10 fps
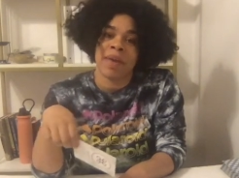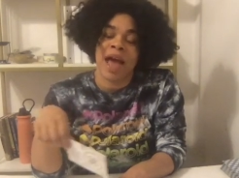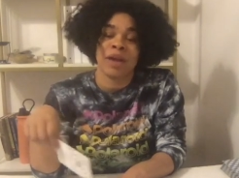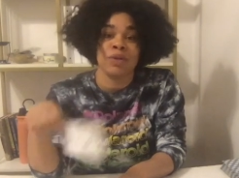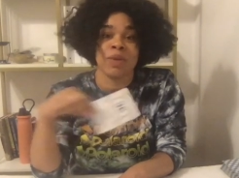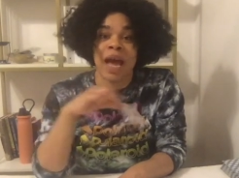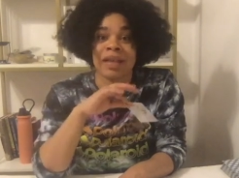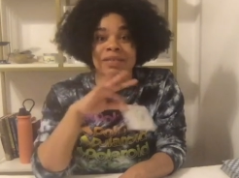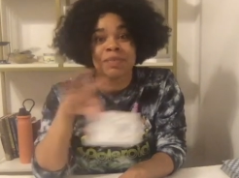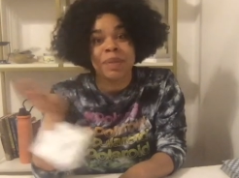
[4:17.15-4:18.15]
I do not
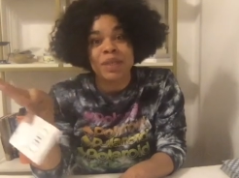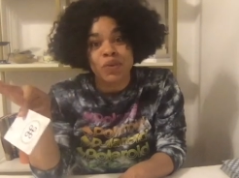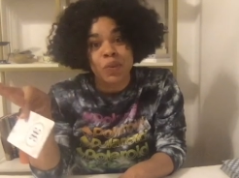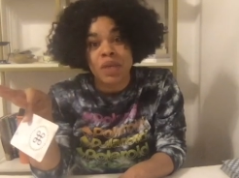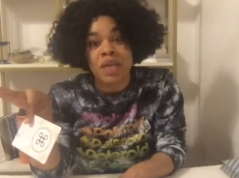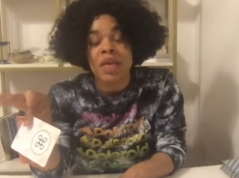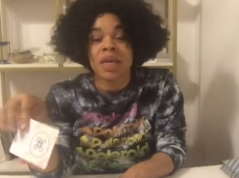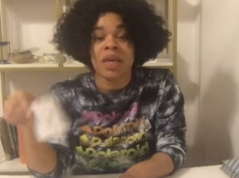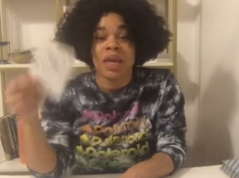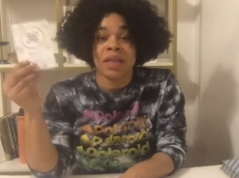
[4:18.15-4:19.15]
speak Twi.
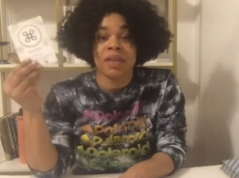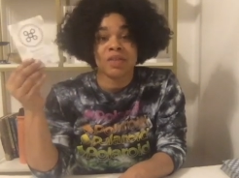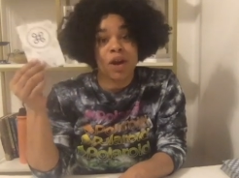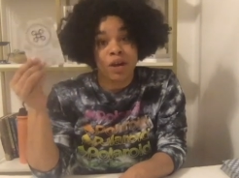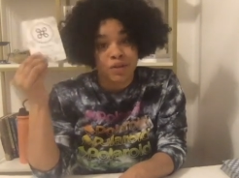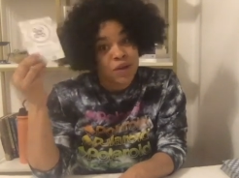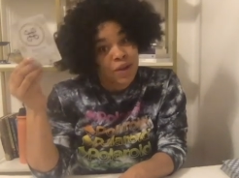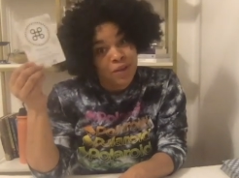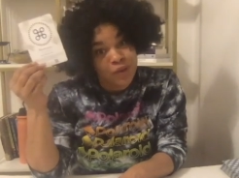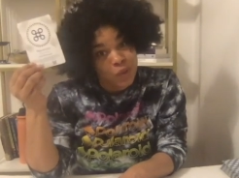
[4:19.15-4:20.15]
These cards are
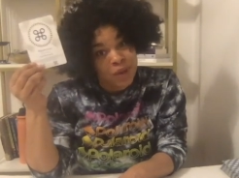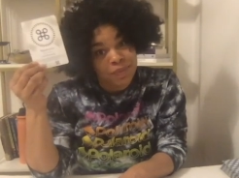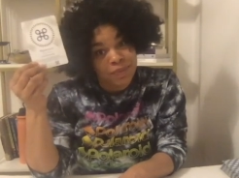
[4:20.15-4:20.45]
in Twi.